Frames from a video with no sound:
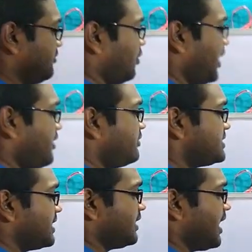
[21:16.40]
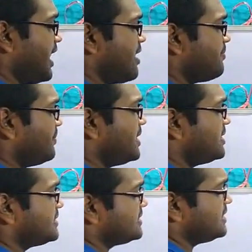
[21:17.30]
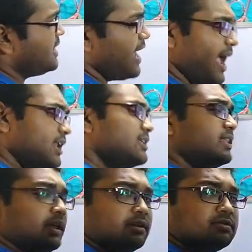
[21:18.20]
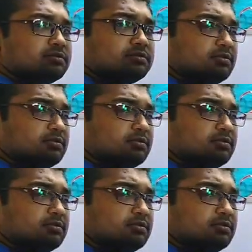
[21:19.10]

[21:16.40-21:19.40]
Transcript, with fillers: for every set, A, B, C, anything,